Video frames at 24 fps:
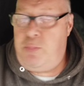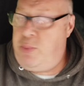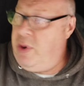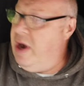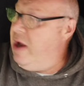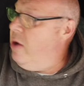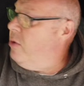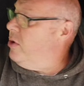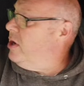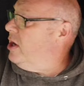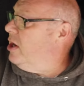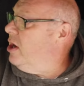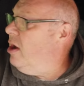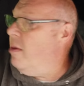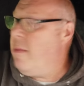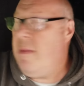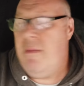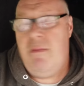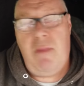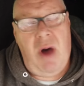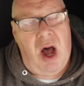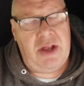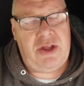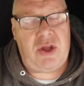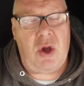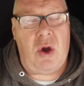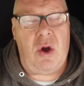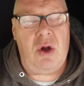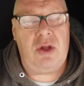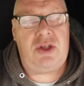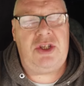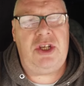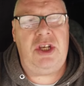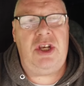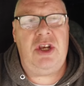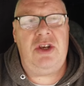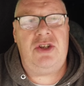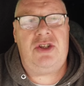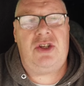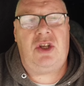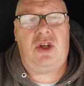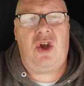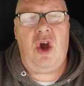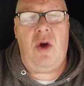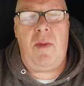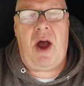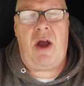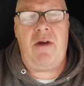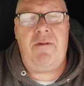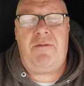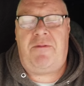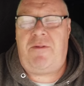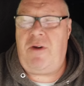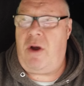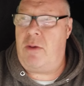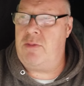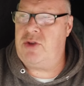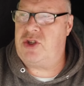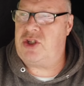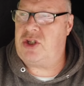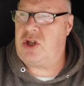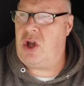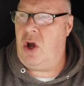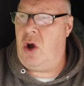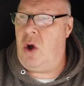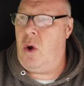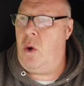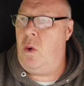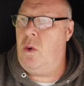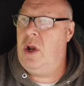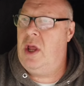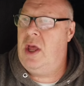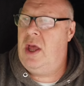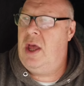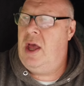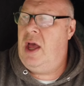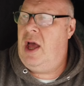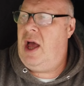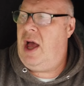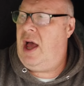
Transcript: Brilliant. My daughter used to come home from school.